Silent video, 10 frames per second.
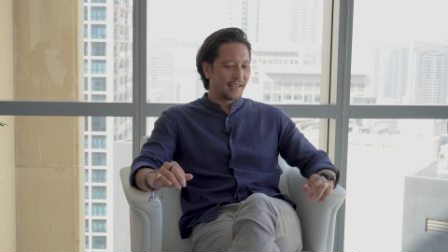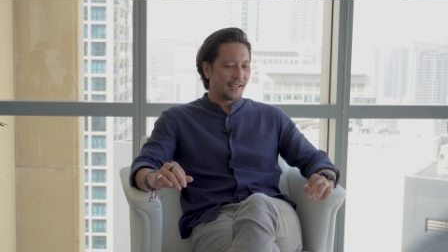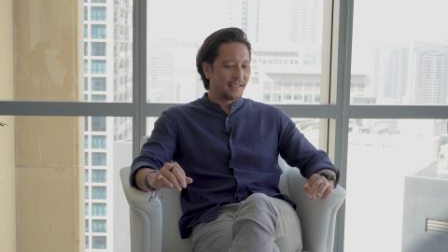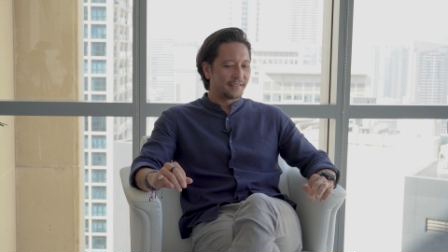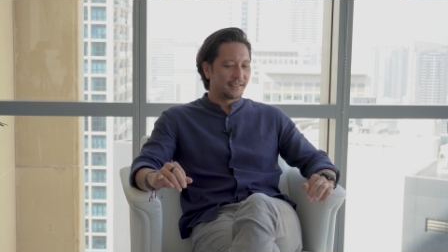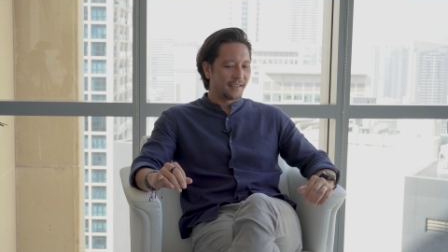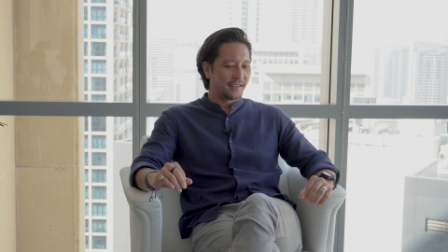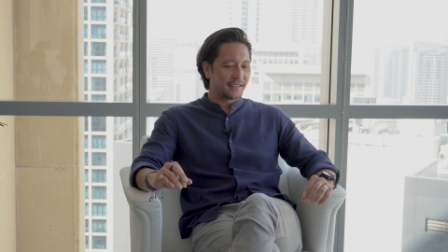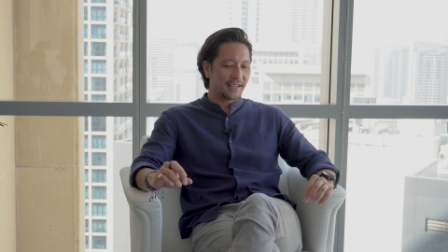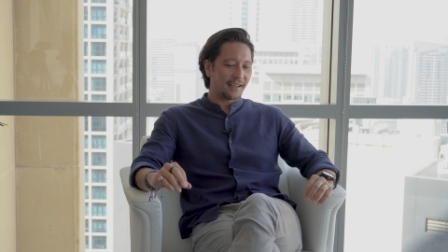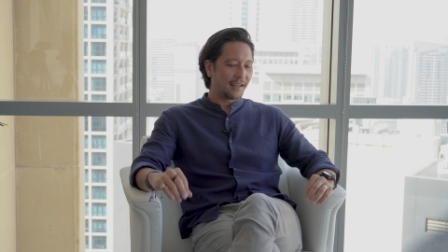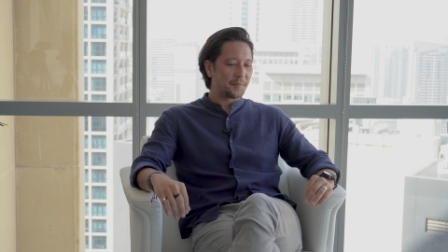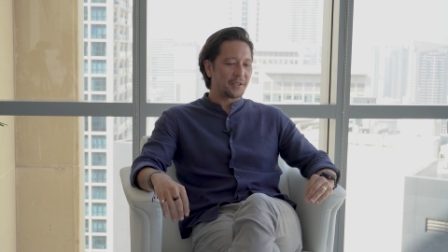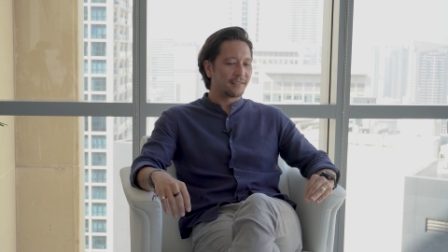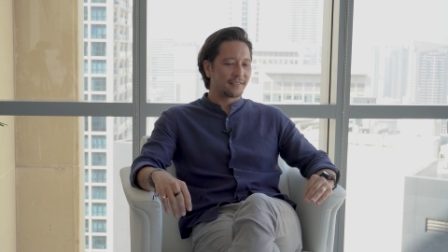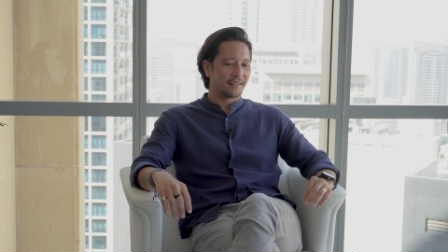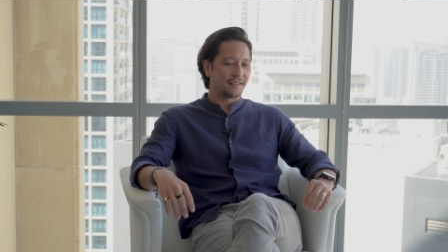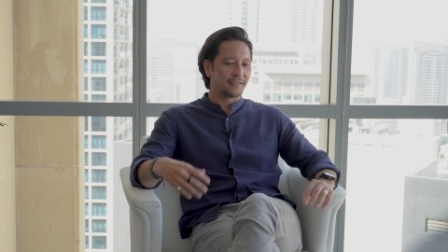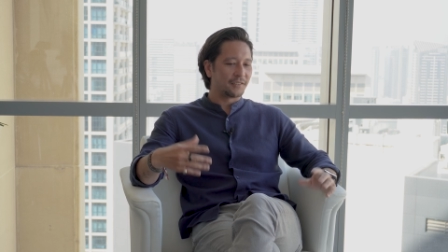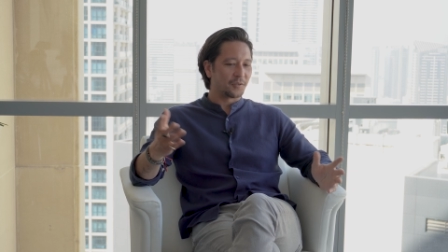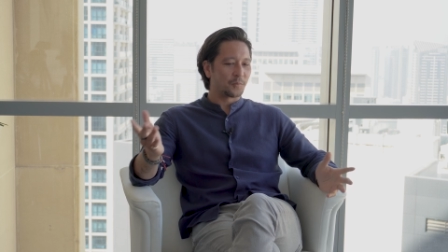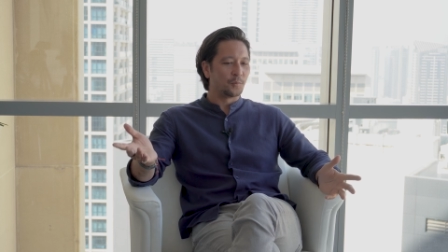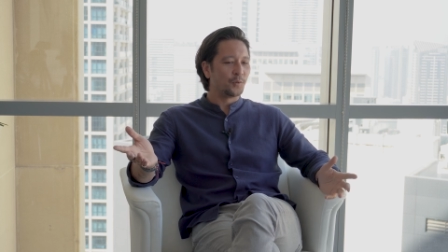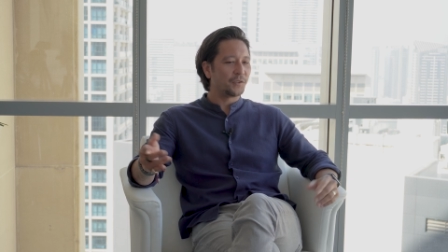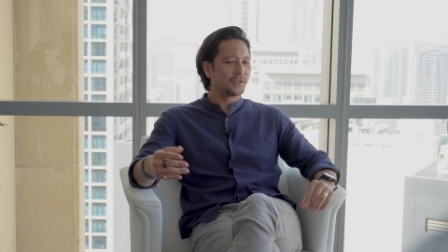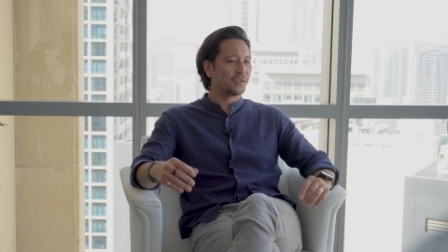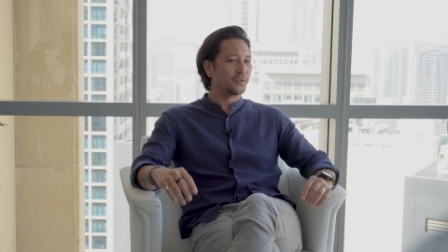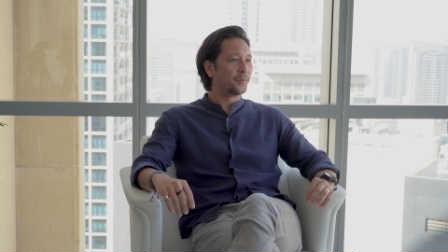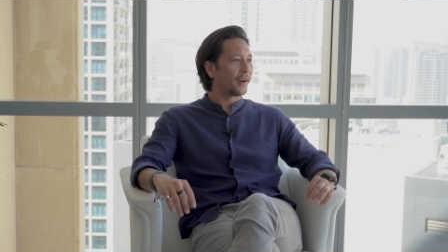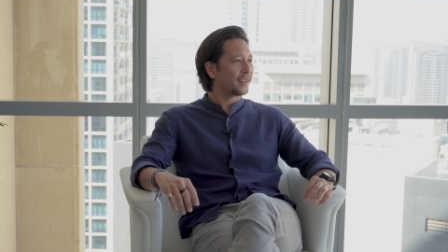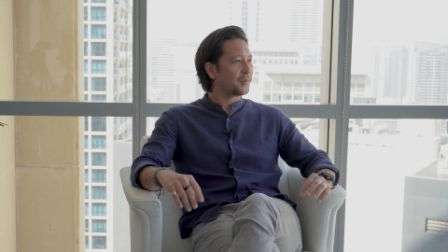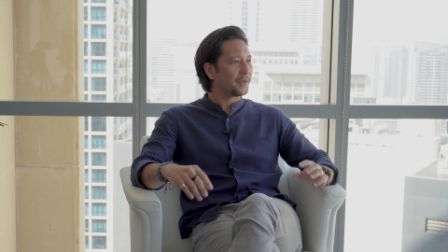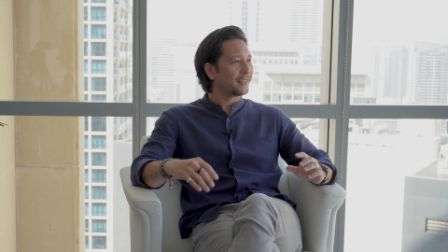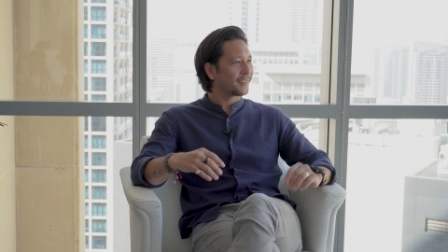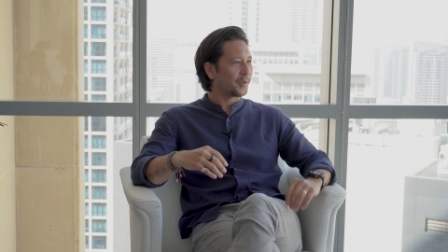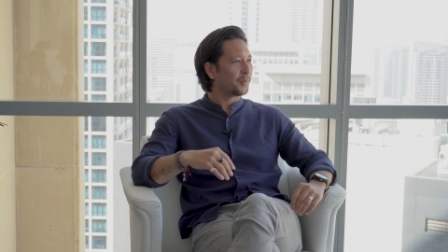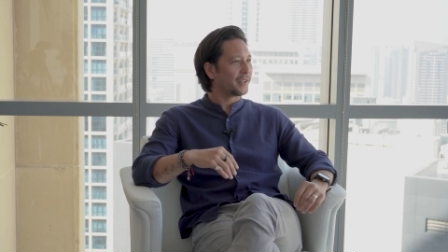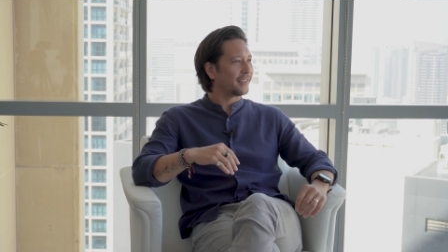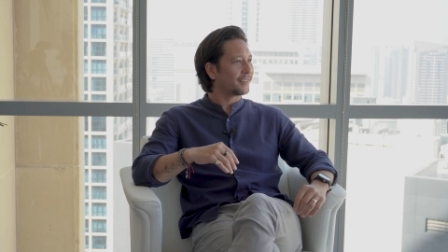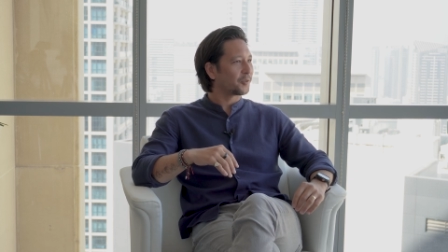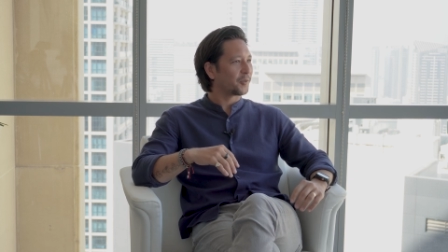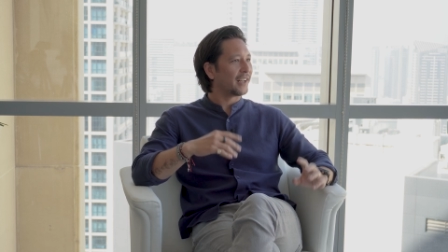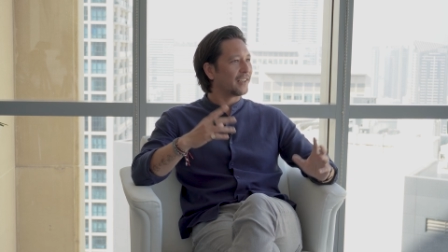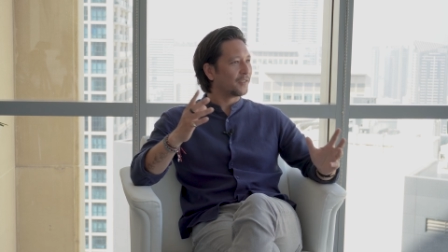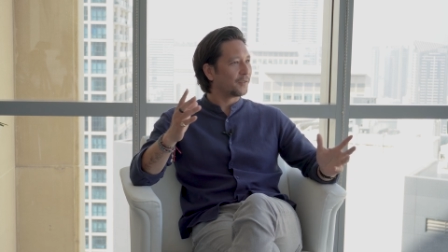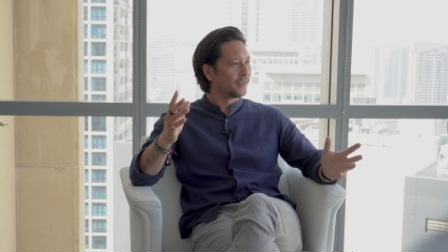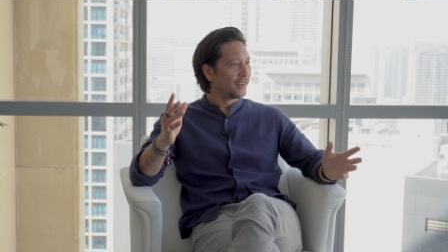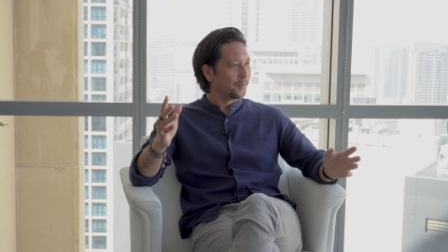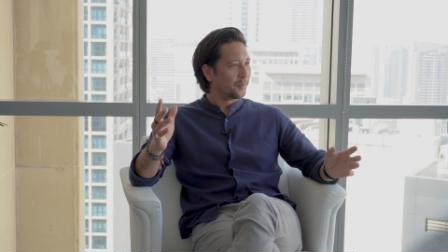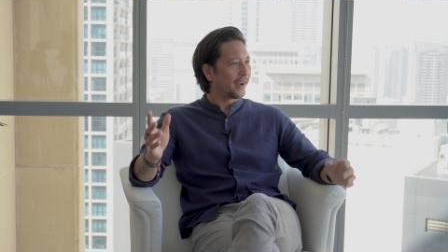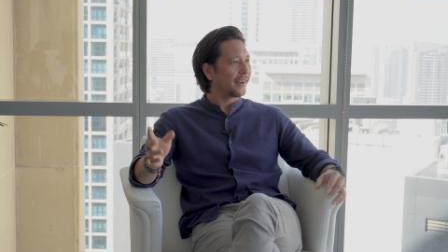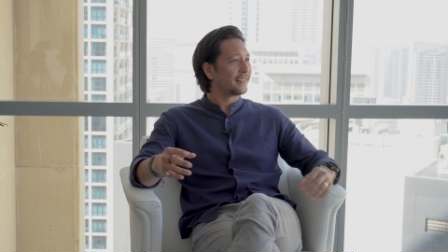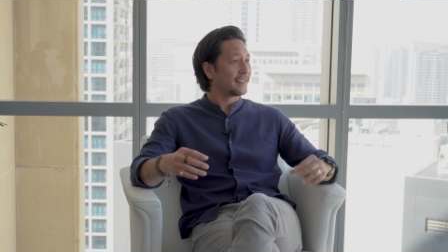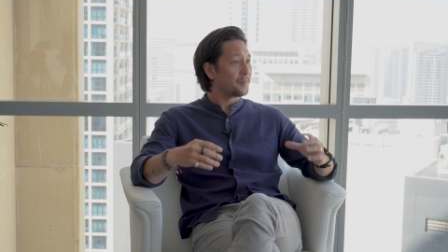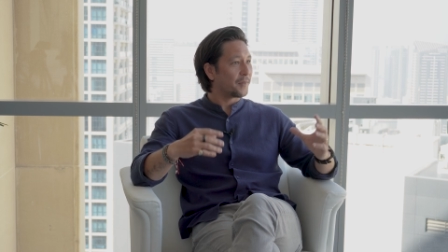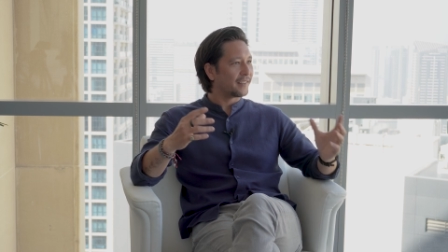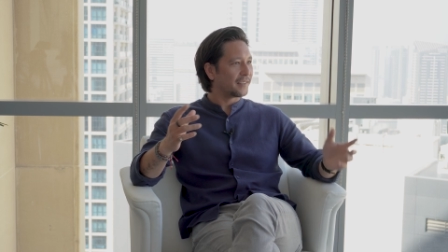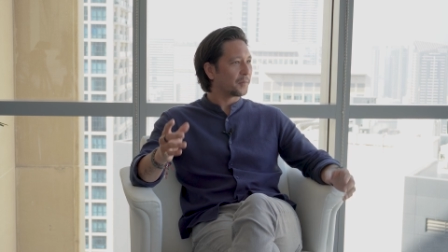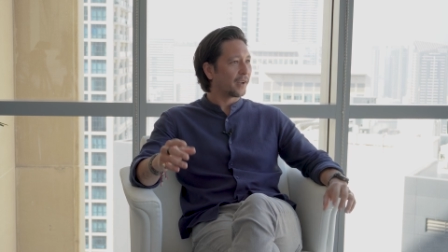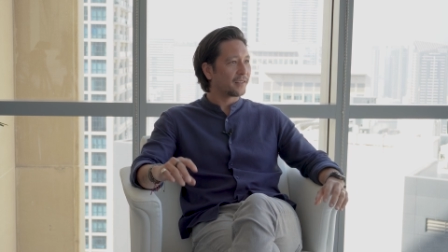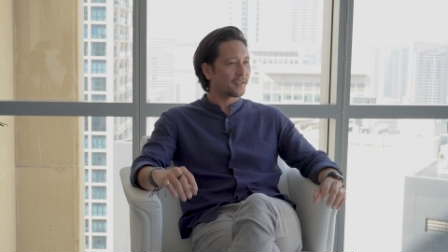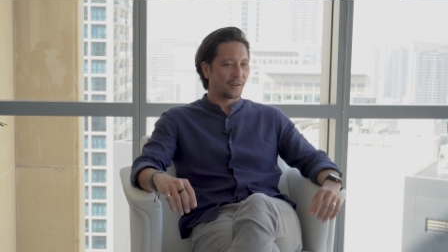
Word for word: and yeah, I mean, you know, moving to Dubai, you meet so many creative minds and amazing minds.